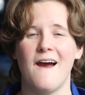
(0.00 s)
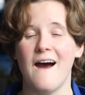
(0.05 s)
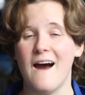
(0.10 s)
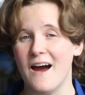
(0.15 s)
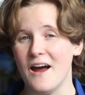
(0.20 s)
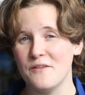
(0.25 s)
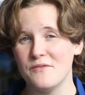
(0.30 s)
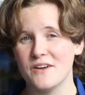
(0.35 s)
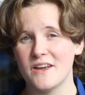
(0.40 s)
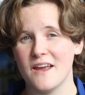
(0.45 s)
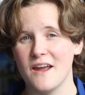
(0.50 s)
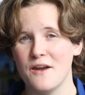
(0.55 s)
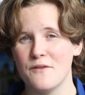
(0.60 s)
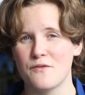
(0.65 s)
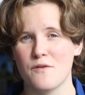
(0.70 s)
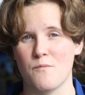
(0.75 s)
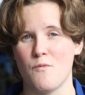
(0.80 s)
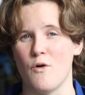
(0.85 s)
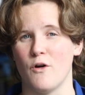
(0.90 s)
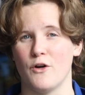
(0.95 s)
Advocate
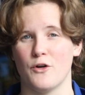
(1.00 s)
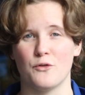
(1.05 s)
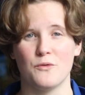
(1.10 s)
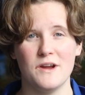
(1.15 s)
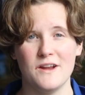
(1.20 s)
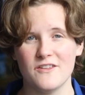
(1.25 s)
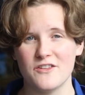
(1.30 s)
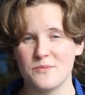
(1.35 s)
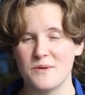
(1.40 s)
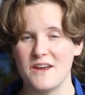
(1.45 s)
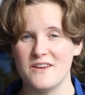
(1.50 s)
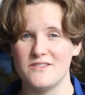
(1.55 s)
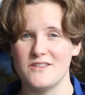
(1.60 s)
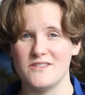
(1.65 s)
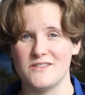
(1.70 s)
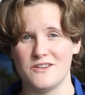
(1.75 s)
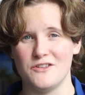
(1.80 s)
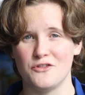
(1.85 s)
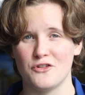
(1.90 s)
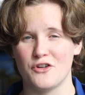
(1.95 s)
for more green
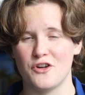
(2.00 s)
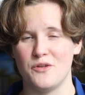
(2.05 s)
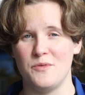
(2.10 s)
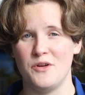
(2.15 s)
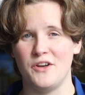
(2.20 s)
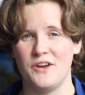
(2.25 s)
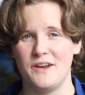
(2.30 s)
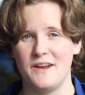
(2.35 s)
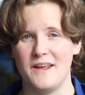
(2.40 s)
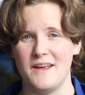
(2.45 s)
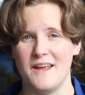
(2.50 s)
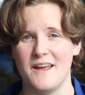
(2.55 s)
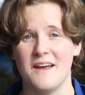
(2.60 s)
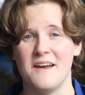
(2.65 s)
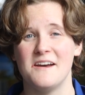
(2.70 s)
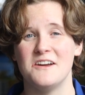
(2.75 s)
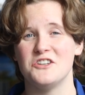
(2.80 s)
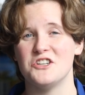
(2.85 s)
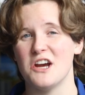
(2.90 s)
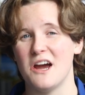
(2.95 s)
spaces in your community,
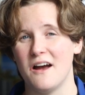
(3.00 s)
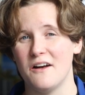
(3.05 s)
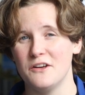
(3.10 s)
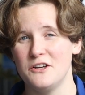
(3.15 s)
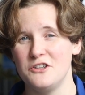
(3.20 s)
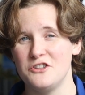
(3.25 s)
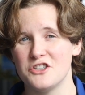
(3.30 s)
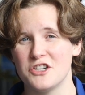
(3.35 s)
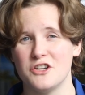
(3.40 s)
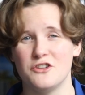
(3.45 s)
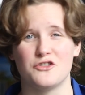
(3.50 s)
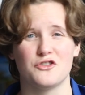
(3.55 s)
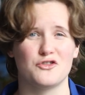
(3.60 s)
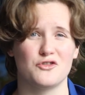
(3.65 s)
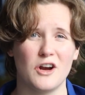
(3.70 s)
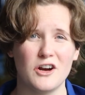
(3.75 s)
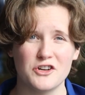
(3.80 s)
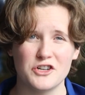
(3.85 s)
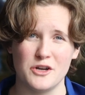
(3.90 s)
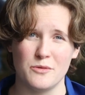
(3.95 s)
challenge
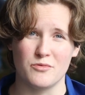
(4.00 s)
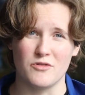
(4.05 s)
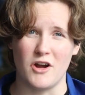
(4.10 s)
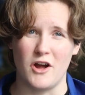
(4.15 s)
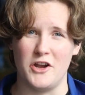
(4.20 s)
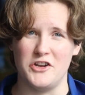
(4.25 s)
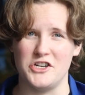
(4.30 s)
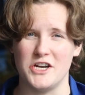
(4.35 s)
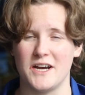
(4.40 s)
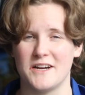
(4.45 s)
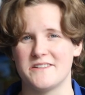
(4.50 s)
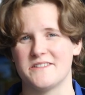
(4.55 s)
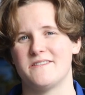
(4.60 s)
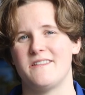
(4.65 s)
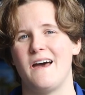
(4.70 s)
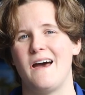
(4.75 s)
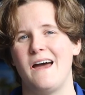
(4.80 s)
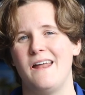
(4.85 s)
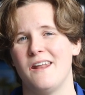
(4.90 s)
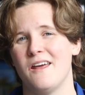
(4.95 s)
construction projects
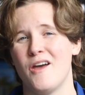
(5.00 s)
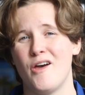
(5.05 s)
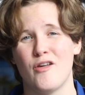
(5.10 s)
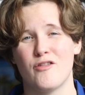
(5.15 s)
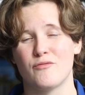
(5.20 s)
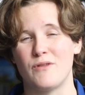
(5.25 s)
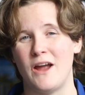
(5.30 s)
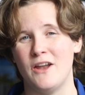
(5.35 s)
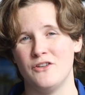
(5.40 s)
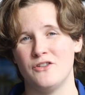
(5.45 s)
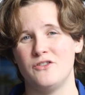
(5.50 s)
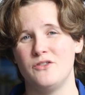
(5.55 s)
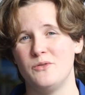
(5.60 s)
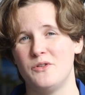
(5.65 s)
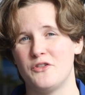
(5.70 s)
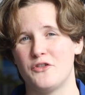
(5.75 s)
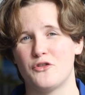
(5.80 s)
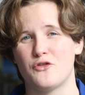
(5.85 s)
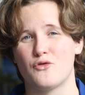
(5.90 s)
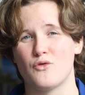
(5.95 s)
that threaten to
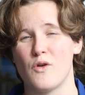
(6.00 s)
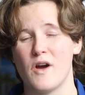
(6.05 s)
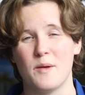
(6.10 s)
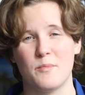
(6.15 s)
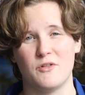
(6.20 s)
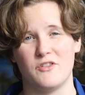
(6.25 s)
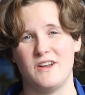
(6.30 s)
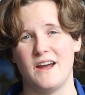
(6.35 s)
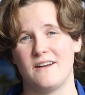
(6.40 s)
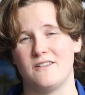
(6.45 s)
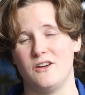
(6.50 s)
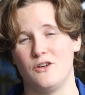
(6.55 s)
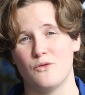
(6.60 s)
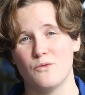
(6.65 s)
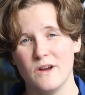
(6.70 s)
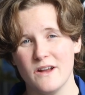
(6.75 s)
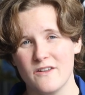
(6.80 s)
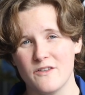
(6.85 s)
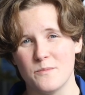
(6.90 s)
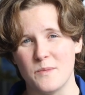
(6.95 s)
destroy protected
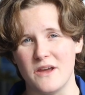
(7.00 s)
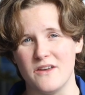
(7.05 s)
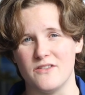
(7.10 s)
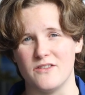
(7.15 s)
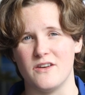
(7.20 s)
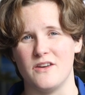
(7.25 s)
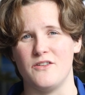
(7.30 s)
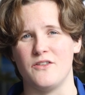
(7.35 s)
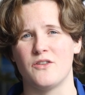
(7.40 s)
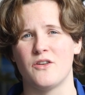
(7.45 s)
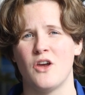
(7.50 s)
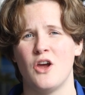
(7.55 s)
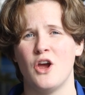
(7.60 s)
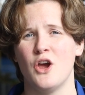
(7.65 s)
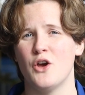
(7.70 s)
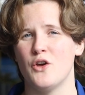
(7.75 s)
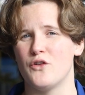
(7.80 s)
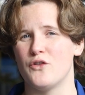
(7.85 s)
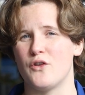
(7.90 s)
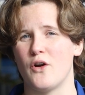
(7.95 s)
green spaces,
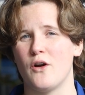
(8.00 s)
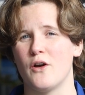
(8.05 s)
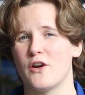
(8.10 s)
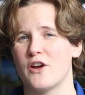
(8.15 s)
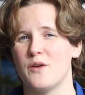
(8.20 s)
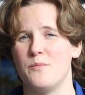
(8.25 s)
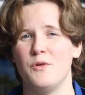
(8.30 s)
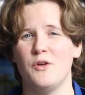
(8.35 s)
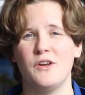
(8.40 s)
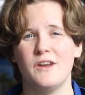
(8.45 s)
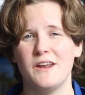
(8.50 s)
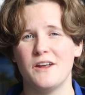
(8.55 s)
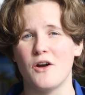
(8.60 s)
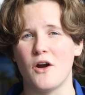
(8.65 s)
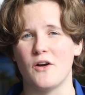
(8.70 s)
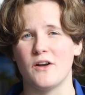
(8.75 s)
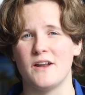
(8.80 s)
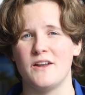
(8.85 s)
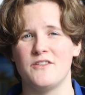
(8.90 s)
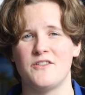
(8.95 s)
start community
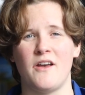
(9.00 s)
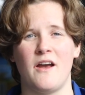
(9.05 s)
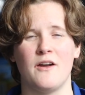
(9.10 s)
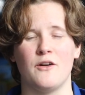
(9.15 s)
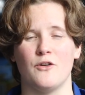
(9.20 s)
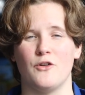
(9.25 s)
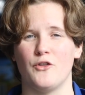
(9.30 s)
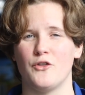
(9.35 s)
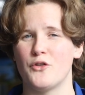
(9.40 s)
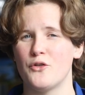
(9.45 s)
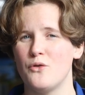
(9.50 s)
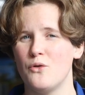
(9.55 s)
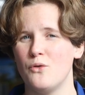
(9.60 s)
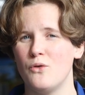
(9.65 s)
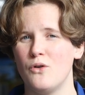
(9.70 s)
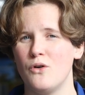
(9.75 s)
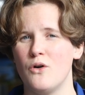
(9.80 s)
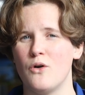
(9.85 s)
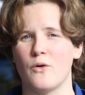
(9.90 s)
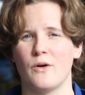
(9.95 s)
gardens at your
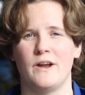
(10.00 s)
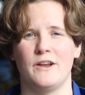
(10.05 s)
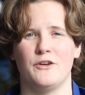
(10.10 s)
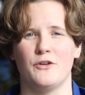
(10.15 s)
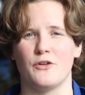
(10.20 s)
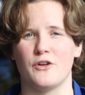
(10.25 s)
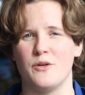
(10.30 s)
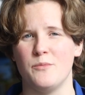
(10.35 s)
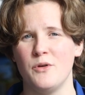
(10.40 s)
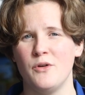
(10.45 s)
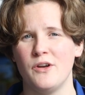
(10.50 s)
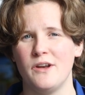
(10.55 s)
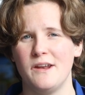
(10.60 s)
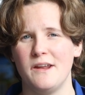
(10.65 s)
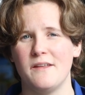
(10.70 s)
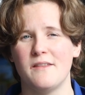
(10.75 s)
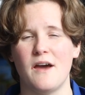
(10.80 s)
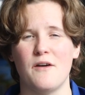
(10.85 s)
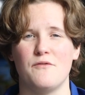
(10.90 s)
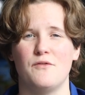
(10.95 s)
school or in your
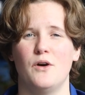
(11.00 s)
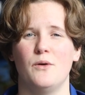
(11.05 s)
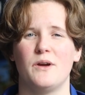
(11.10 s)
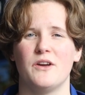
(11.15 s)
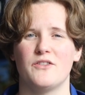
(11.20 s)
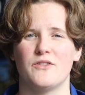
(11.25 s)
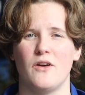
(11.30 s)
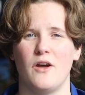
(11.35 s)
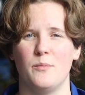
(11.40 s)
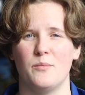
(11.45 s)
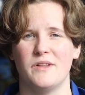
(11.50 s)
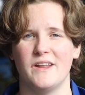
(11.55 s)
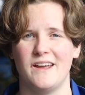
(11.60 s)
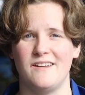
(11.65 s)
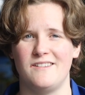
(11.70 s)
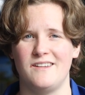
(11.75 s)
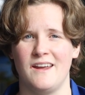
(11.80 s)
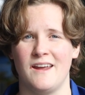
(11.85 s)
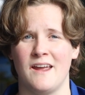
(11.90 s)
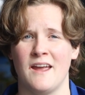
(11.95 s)
community that focus on
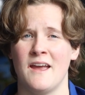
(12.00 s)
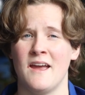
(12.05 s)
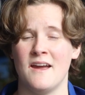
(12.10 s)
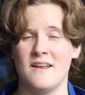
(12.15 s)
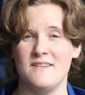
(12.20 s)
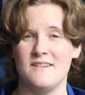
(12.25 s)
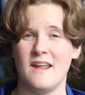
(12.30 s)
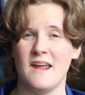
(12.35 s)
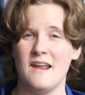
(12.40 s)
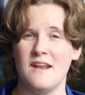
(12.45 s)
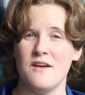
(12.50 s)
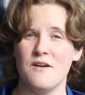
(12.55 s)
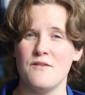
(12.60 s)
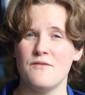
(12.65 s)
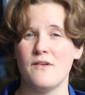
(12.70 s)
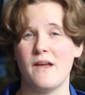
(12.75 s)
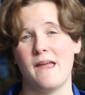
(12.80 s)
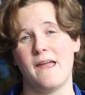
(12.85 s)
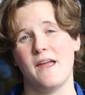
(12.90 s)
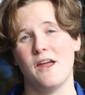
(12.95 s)
planting
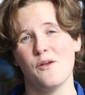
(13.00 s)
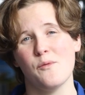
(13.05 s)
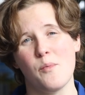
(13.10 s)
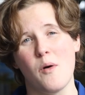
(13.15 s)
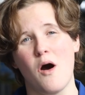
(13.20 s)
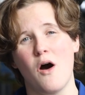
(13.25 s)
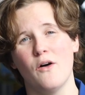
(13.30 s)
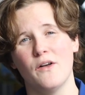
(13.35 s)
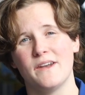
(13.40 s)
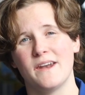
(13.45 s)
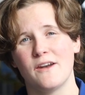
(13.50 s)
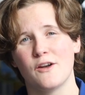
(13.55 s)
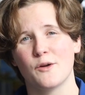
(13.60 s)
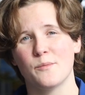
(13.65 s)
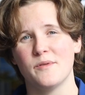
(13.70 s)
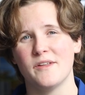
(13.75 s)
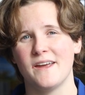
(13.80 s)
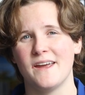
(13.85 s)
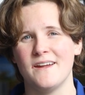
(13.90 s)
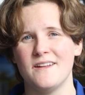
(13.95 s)
native and pollinator
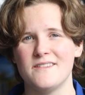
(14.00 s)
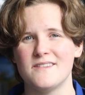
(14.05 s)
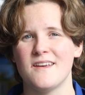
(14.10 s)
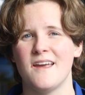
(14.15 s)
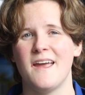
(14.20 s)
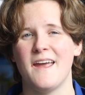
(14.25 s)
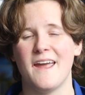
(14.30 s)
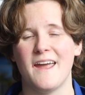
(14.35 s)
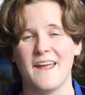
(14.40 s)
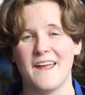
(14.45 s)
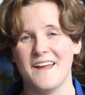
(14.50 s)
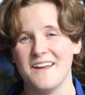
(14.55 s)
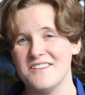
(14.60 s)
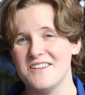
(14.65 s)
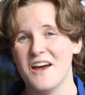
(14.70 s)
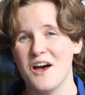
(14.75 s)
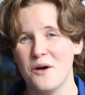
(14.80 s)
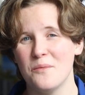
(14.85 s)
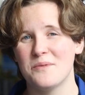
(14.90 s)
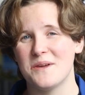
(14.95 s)
plants, and
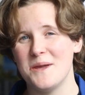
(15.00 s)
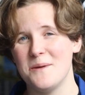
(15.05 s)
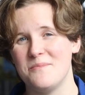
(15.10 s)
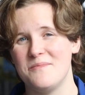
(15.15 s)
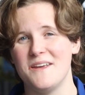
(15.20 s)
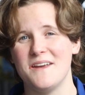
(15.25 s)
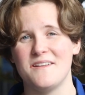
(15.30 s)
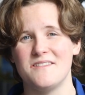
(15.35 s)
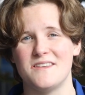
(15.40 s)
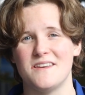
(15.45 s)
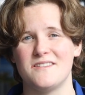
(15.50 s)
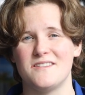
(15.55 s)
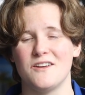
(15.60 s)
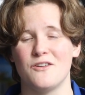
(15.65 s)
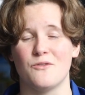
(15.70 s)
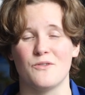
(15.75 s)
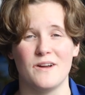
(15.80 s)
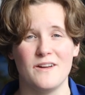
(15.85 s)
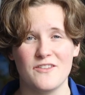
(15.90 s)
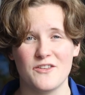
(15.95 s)
help keep the
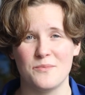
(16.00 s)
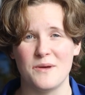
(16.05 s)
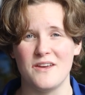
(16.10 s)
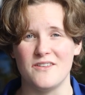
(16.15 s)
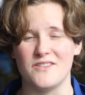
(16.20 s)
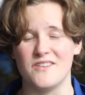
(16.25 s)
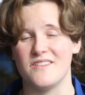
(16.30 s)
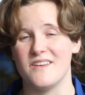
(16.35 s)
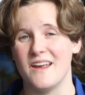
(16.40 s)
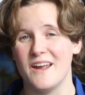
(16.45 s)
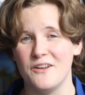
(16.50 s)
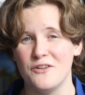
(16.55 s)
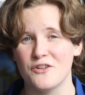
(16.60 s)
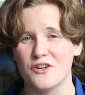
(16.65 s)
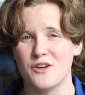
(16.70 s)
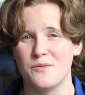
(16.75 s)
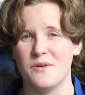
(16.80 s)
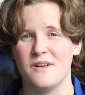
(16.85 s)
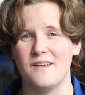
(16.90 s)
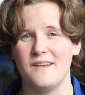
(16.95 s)
existing green spaces in your
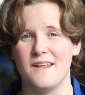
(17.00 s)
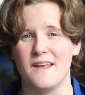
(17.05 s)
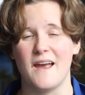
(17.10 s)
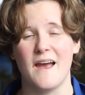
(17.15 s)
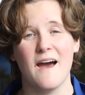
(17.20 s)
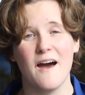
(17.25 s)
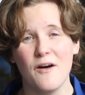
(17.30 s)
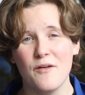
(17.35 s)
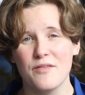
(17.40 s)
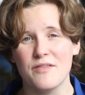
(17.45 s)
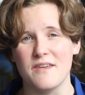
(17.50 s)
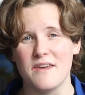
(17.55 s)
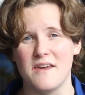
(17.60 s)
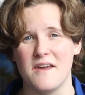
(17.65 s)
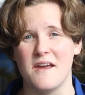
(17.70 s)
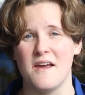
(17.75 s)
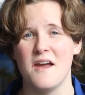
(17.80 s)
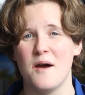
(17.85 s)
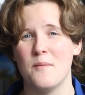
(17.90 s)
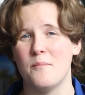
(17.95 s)
community
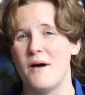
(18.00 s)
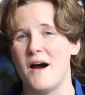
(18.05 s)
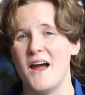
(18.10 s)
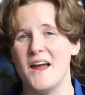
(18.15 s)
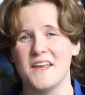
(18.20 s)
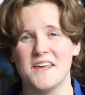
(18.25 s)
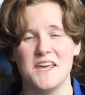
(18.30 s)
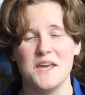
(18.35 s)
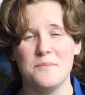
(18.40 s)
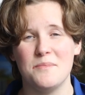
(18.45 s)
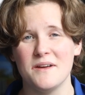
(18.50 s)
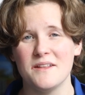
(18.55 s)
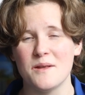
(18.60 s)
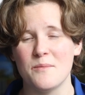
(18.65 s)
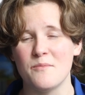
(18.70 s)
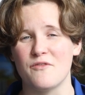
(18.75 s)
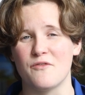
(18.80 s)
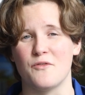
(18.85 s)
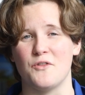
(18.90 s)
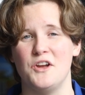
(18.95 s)
healthy by keeping
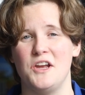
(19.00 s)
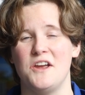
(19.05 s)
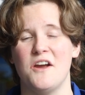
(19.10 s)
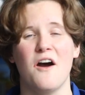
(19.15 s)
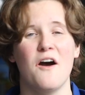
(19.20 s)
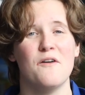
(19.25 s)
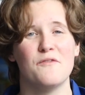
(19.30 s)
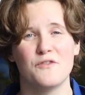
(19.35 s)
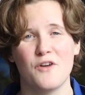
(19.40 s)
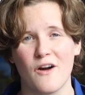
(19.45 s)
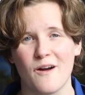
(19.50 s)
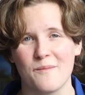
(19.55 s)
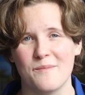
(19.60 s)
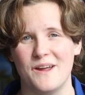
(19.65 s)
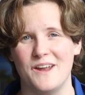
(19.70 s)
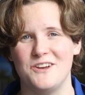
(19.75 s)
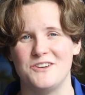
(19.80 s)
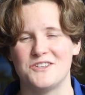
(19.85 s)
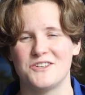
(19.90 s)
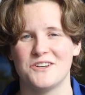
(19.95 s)
them free of
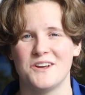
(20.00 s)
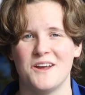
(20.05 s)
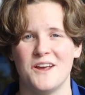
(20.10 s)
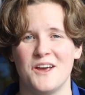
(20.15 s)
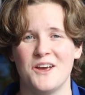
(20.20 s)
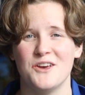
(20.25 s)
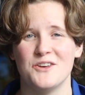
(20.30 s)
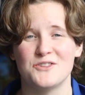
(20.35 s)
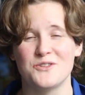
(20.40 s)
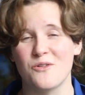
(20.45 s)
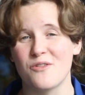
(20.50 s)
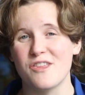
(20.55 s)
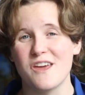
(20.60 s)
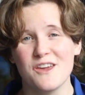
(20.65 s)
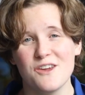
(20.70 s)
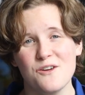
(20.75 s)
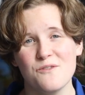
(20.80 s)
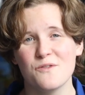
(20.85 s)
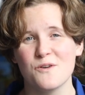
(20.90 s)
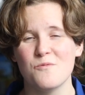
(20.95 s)
garbage. So
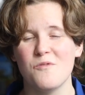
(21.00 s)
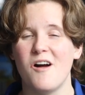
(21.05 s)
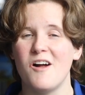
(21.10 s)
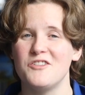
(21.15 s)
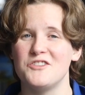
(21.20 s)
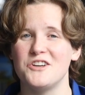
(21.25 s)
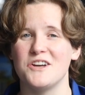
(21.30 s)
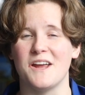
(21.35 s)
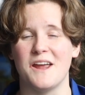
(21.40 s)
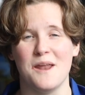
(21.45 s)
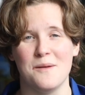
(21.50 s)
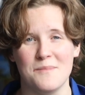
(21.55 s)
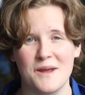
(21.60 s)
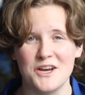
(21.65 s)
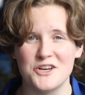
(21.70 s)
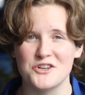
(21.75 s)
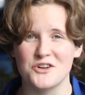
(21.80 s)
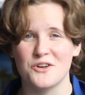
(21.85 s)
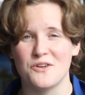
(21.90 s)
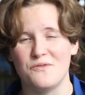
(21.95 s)
thank you for watching, and
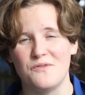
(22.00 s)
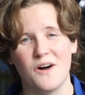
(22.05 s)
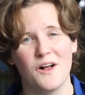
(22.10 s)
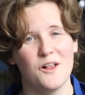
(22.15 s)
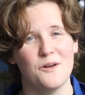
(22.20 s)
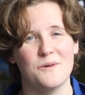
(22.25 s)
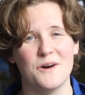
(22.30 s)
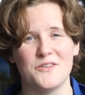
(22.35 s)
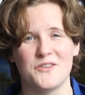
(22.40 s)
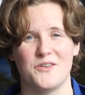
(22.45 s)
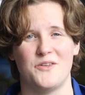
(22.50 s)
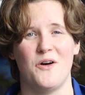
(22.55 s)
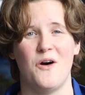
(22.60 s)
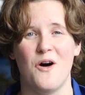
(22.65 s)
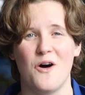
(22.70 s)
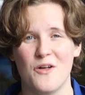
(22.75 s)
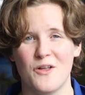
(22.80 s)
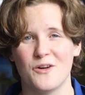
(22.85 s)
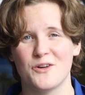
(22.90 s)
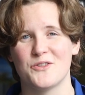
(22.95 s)
make sure to follow us on
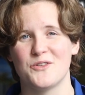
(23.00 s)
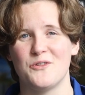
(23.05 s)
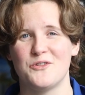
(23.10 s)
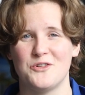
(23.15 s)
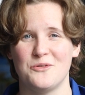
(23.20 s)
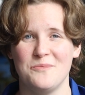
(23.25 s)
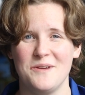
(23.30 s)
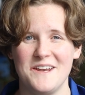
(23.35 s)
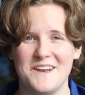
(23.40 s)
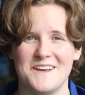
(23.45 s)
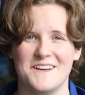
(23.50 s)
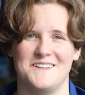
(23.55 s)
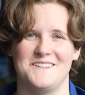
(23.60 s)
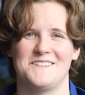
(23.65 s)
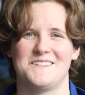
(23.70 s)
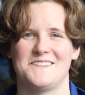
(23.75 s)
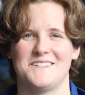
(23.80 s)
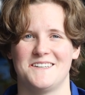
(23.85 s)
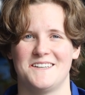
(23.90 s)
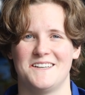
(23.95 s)
all our social
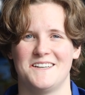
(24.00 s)
medias.